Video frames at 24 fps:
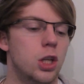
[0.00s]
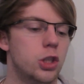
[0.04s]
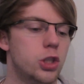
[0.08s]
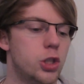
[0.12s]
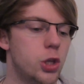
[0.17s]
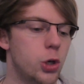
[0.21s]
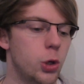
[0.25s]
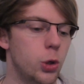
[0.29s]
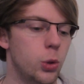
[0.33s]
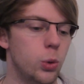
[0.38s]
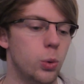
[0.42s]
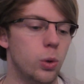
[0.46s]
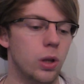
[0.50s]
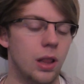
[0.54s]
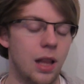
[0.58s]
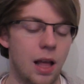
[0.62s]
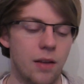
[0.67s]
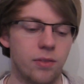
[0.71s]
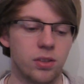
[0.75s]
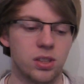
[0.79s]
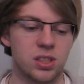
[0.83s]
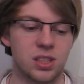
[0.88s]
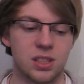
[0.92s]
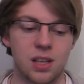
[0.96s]
2
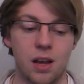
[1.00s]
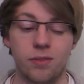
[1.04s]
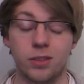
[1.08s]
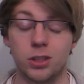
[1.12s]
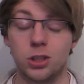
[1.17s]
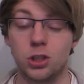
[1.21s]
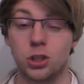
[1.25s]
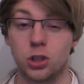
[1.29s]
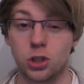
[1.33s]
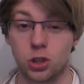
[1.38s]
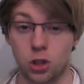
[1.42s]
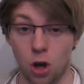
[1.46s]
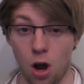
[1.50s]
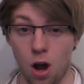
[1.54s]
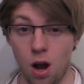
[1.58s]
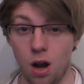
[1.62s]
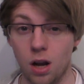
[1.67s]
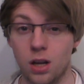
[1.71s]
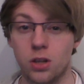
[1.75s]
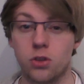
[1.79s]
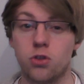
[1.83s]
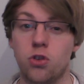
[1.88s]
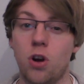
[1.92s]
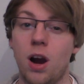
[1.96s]
level 7
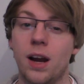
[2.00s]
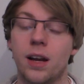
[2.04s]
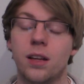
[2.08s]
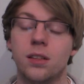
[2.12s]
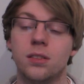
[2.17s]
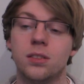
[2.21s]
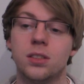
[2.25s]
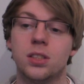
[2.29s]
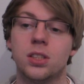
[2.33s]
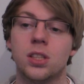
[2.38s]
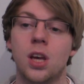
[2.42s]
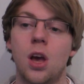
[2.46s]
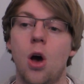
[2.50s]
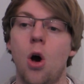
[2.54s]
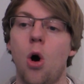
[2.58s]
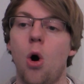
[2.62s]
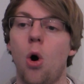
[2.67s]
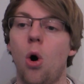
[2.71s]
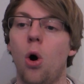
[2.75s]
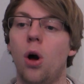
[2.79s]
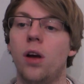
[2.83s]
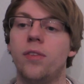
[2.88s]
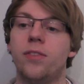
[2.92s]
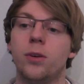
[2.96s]
Dark Dragons
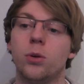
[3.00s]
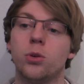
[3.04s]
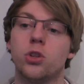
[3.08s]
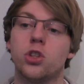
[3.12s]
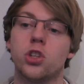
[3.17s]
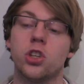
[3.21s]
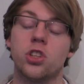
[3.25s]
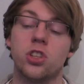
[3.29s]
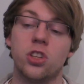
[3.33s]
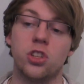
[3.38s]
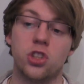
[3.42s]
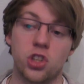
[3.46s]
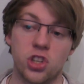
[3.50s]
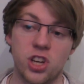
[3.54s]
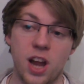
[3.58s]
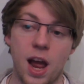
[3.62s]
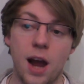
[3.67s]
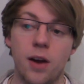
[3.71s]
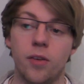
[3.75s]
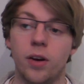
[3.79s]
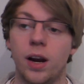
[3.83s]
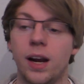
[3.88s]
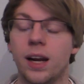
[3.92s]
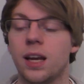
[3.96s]
or if it was just a
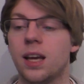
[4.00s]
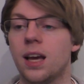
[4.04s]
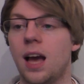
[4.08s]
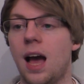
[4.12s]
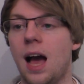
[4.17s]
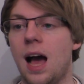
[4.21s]
generic,